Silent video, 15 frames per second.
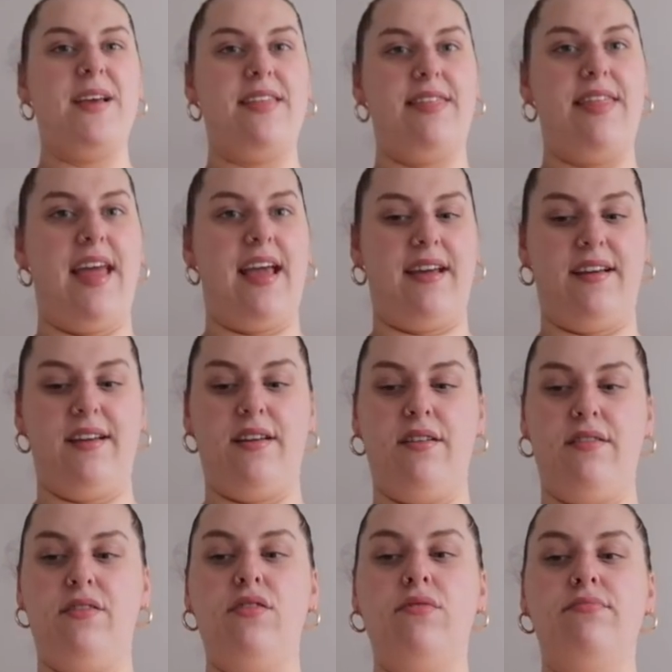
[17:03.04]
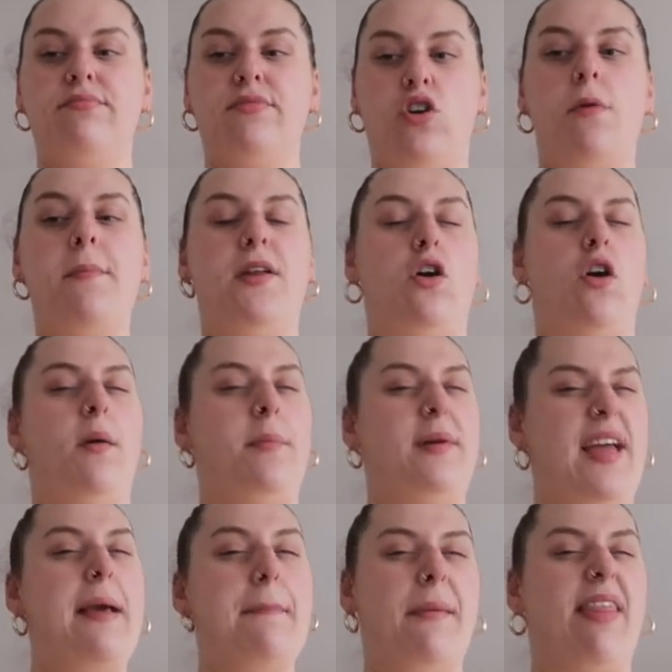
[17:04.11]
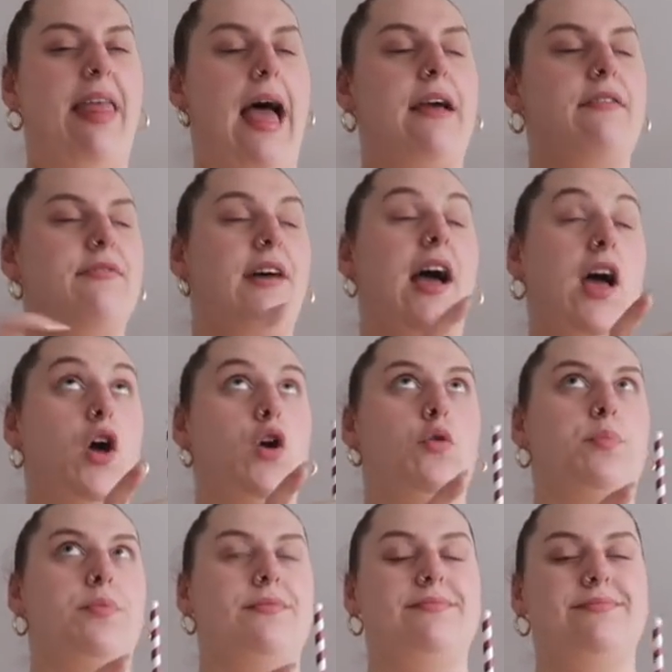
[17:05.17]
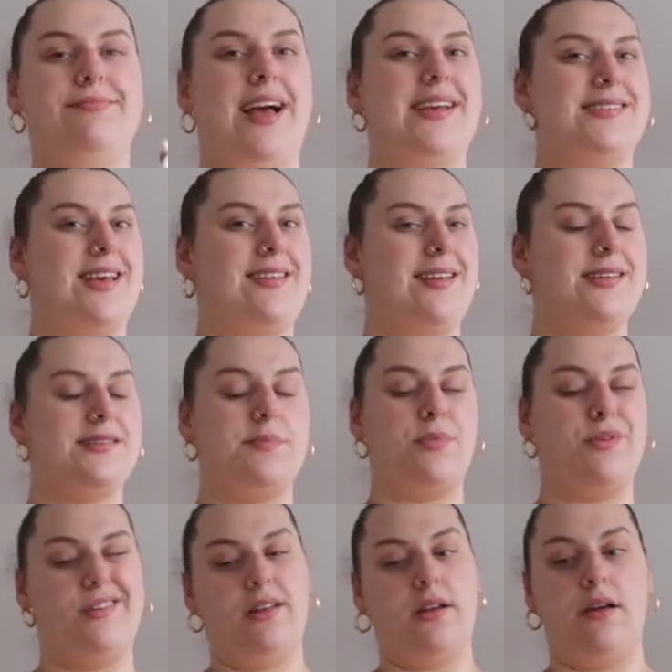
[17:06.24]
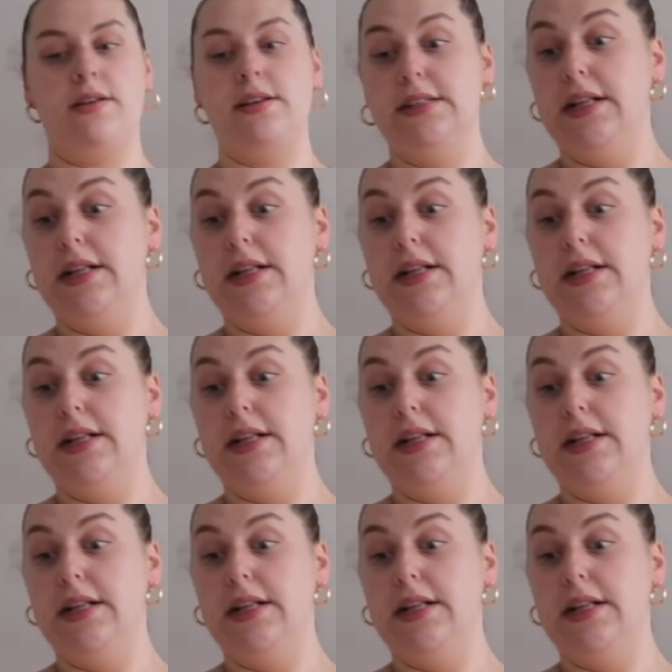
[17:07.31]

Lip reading: thing coming up in my life, I hope. I say this, but you know,